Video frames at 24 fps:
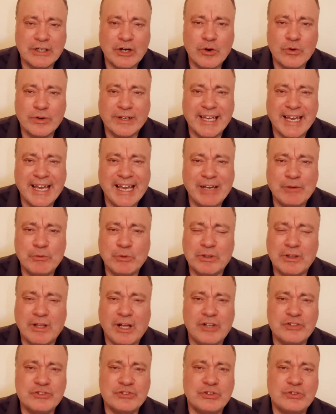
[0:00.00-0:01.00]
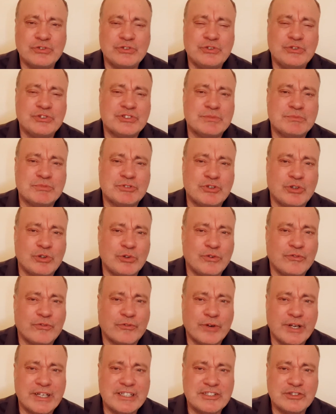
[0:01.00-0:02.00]
Okay, we'll also do some solo
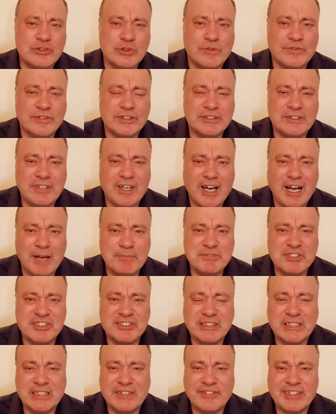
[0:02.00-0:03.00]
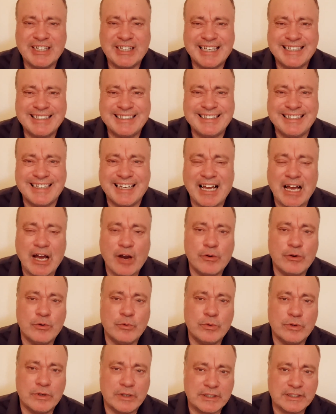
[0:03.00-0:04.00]
phrases over top just to give you an idea how it
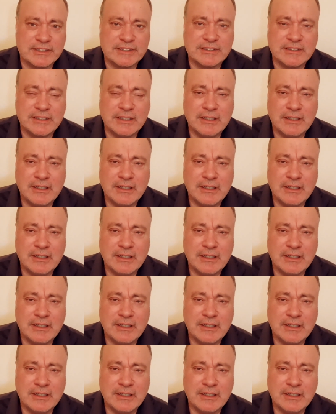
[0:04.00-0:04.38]
works.